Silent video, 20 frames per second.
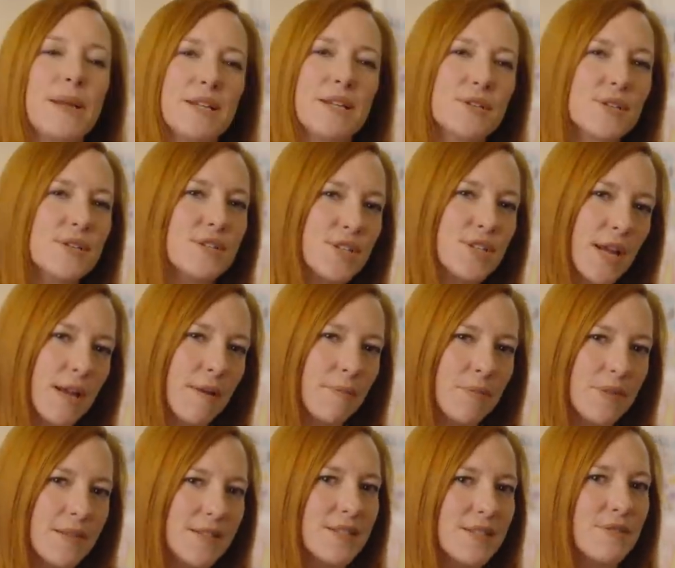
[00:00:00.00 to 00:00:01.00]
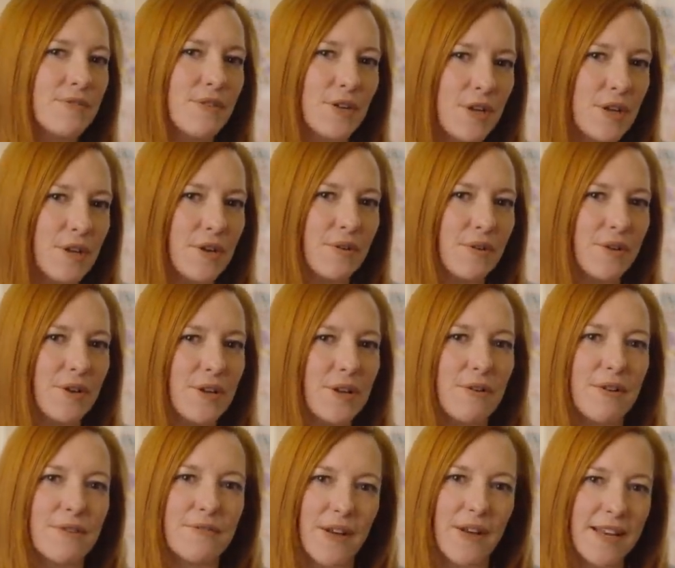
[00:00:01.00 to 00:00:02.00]
Major and Champ, this is for you.
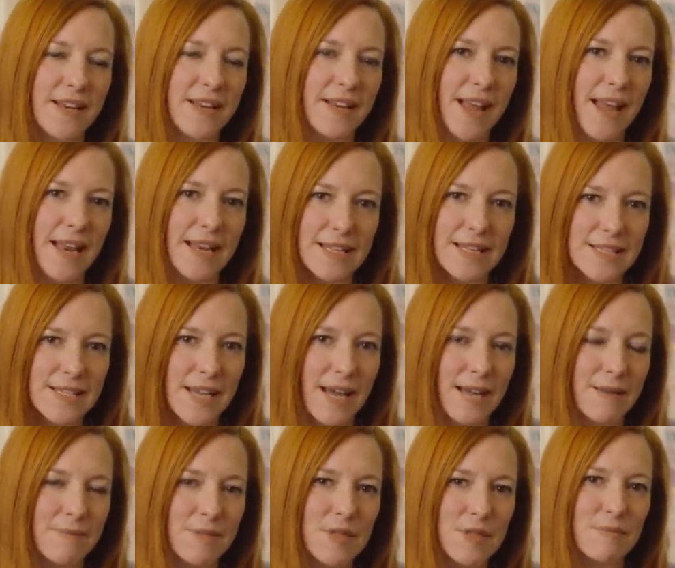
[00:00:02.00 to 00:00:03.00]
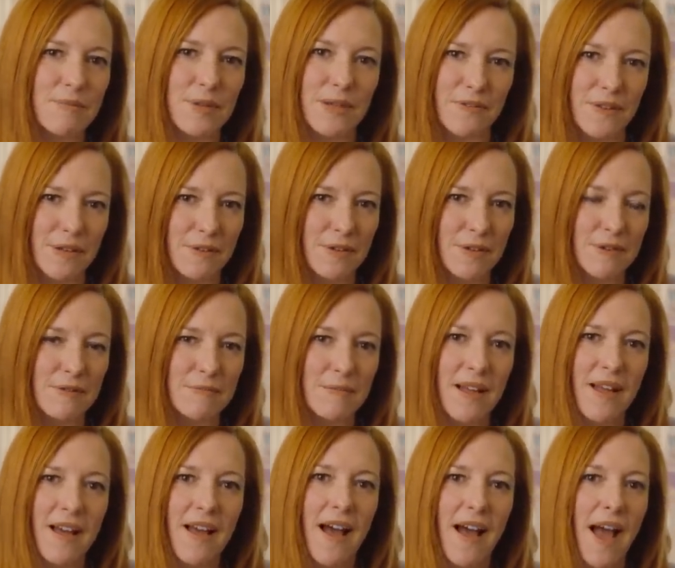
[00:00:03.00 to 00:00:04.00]
You're invited anytime to the briefing room.
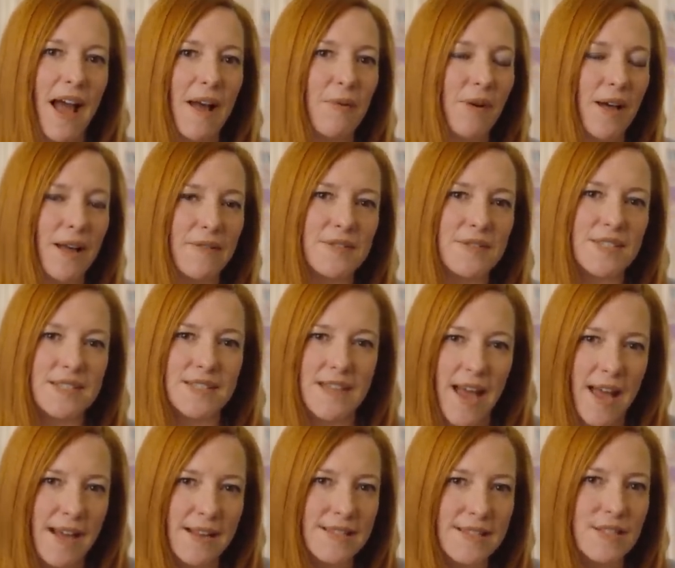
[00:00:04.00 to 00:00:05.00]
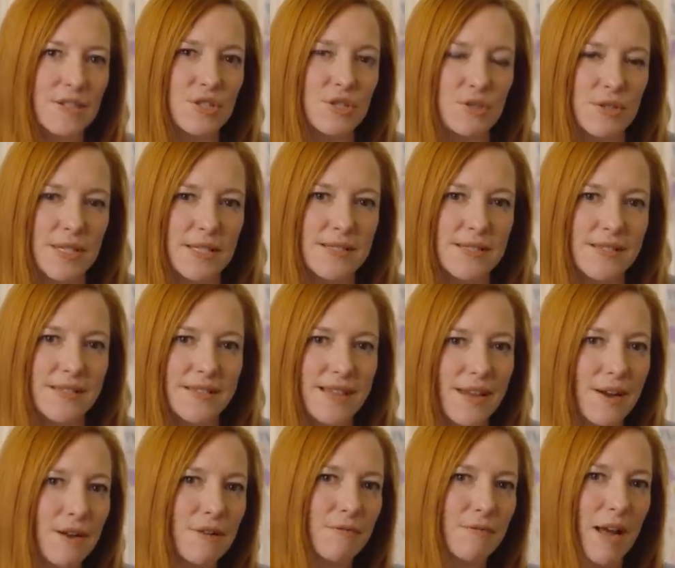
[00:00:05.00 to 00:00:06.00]
I will have snacks and treats in
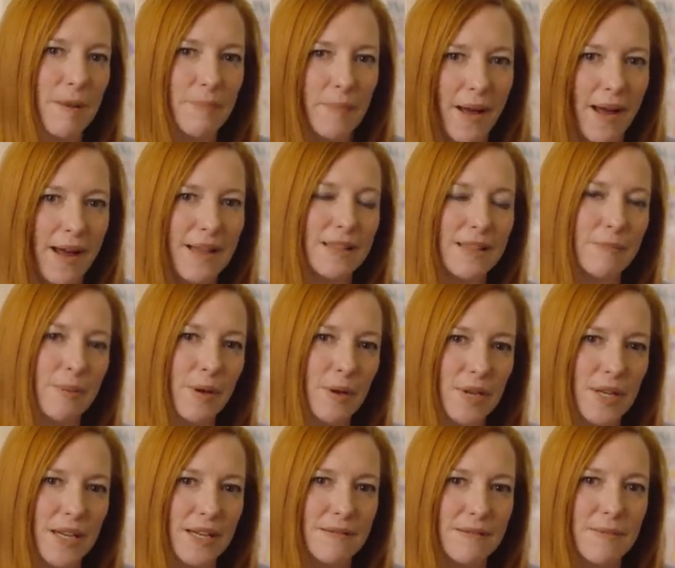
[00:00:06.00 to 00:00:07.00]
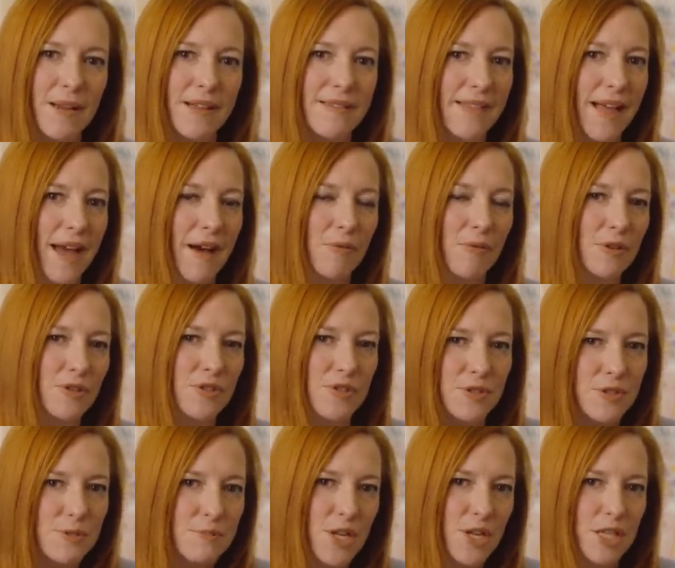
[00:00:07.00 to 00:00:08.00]
there right behind the podium that will
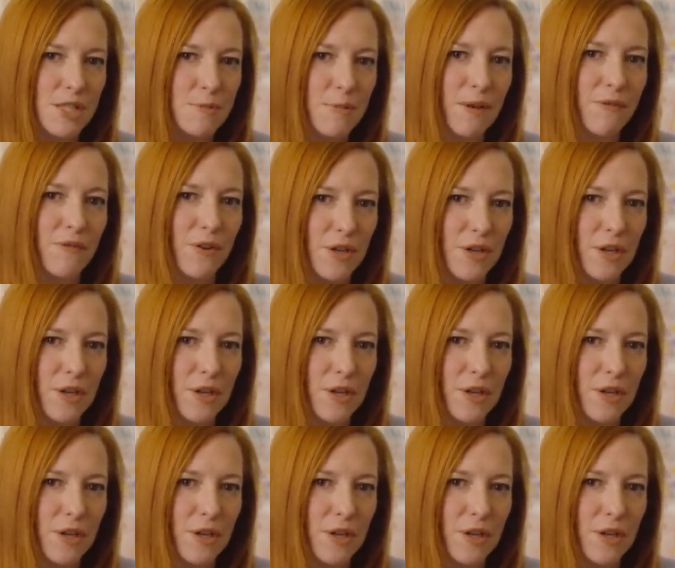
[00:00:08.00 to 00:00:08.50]
just be for